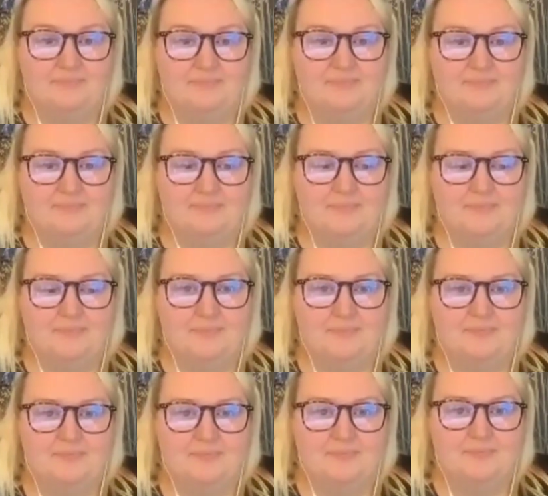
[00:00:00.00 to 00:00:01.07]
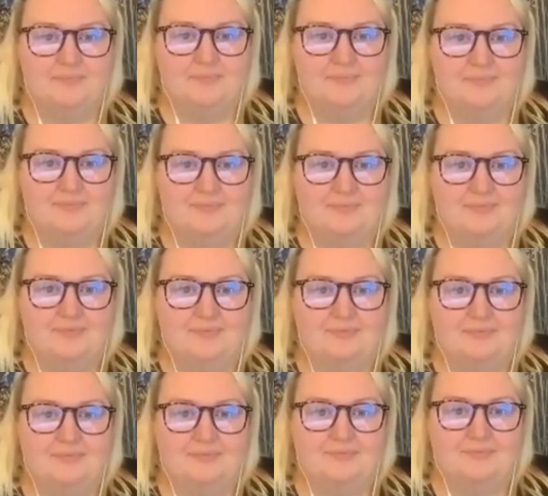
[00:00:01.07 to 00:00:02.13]
spread happiness around the world if you're not
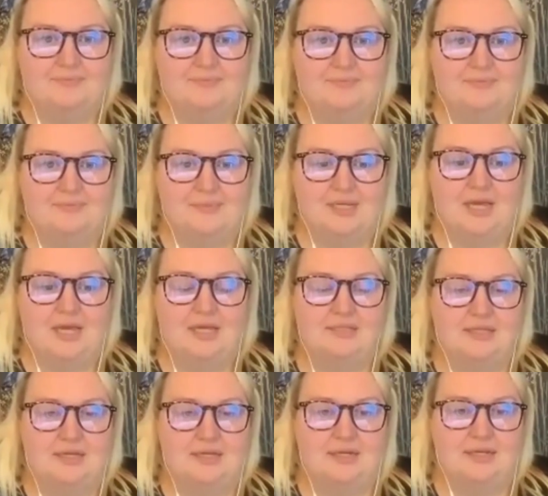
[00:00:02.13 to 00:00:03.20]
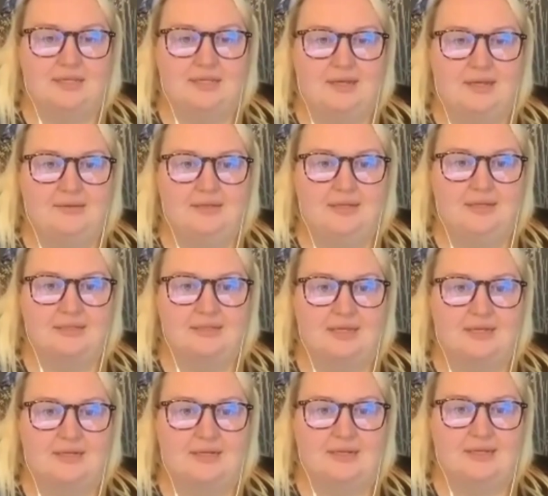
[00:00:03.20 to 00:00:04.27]
happy. Exactly.
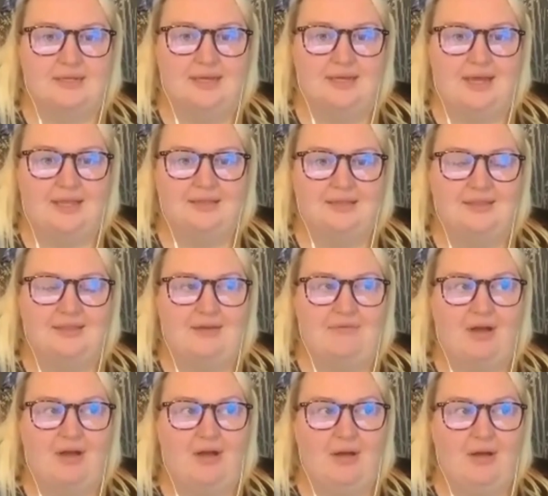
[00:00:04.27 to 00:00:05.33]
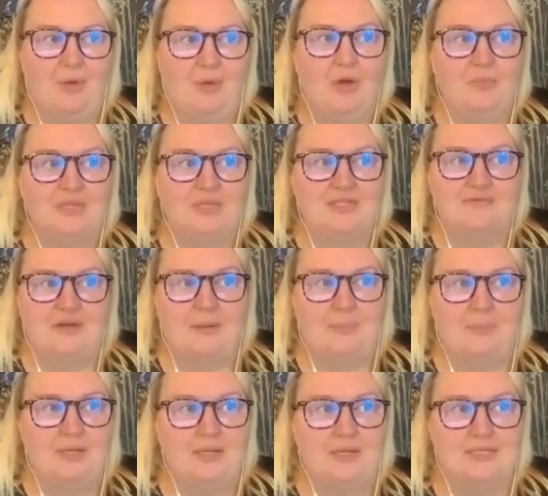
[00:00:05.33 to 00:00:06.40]
And there are moments of
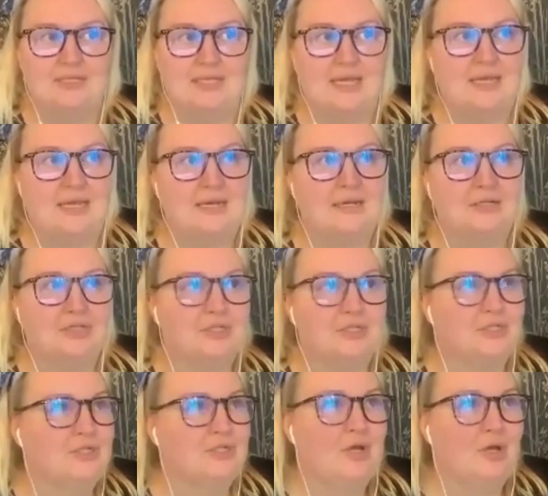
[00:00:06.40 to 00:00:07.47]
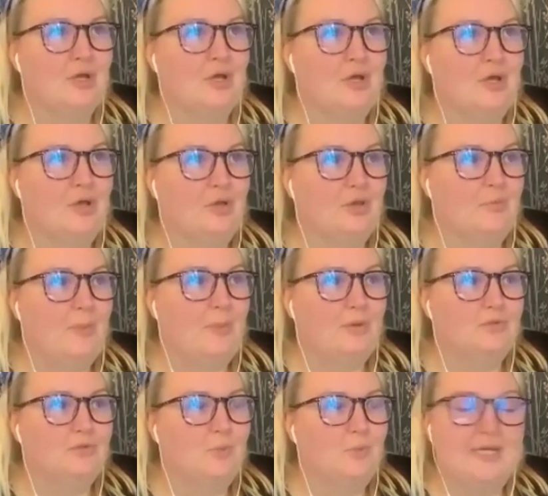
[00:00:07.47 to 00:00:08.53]
happiness in just the
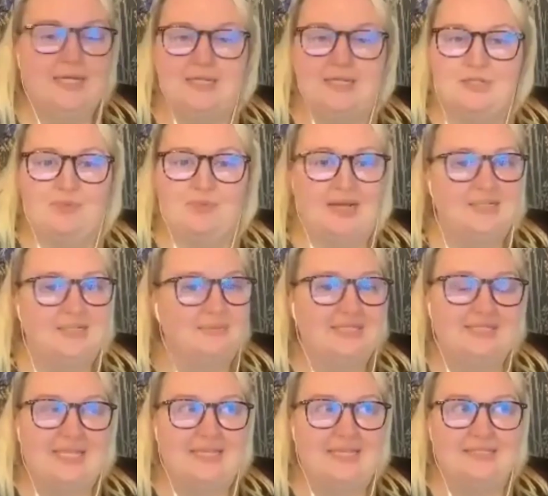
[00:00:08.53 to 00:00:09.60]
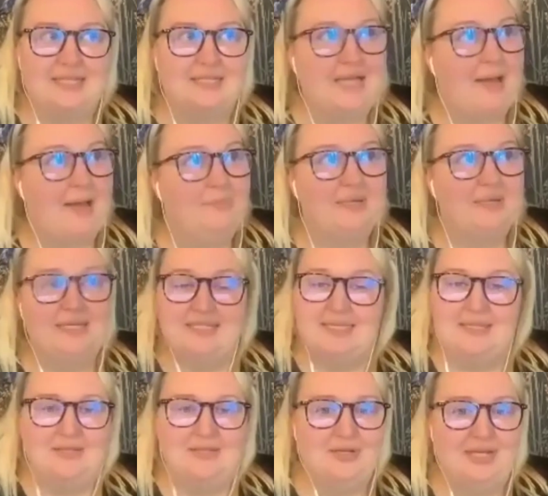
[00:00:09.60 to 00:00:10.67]
most weirdest, randomest things. There's happiness
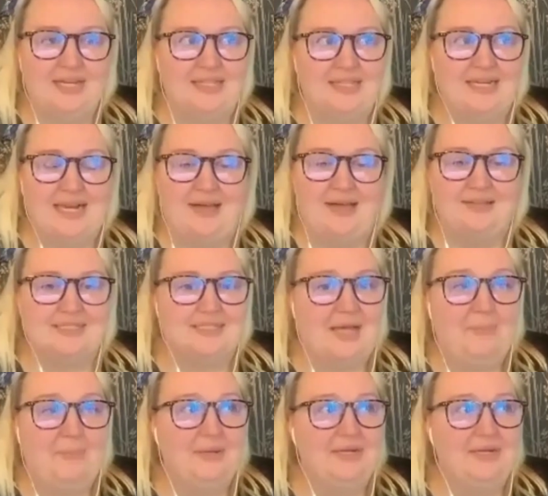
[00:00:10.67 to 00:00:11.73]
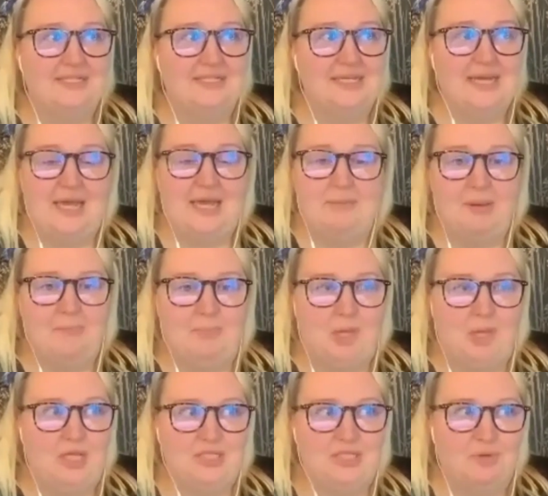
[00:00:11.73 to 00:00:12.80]
in looking at the clouds. There's happiness in naming
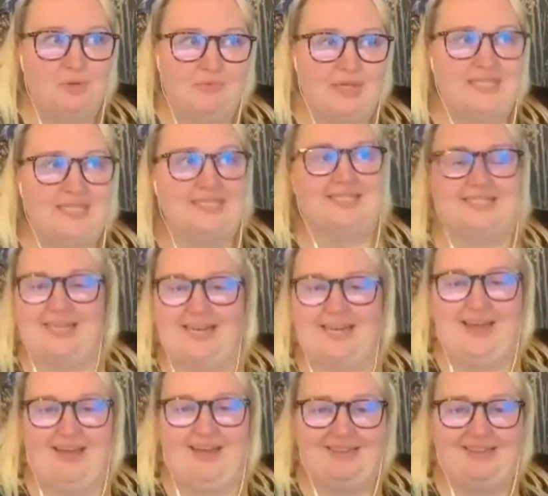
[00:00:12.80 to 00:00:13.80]
birds Maurice. You know,